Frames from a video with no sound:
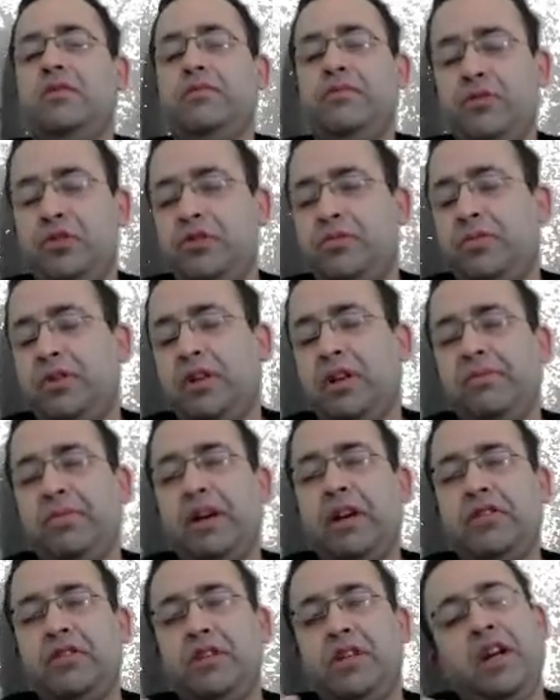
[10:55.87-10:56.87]
most potent
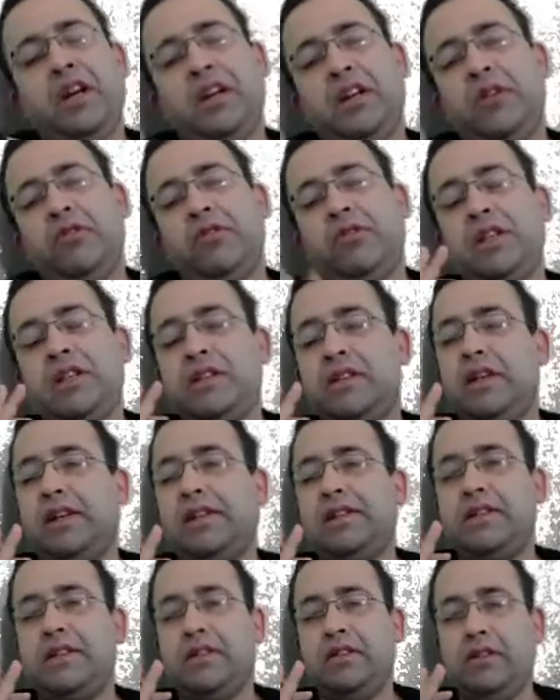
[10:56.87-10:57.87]
pyrogen, interleukin
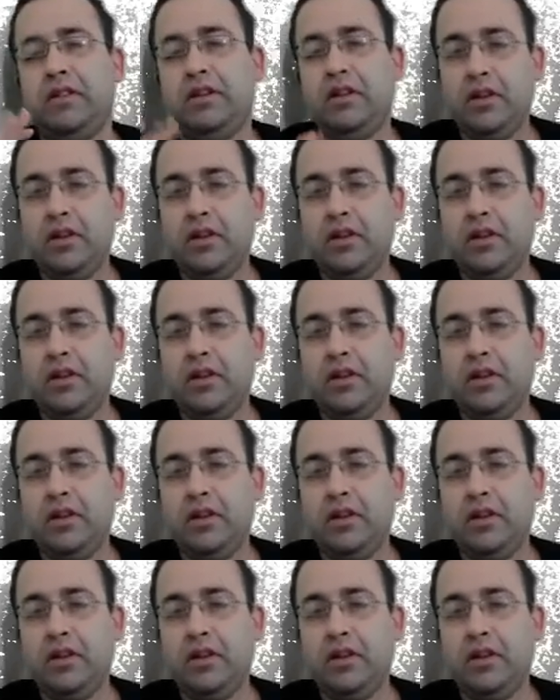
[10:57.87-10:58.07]
six,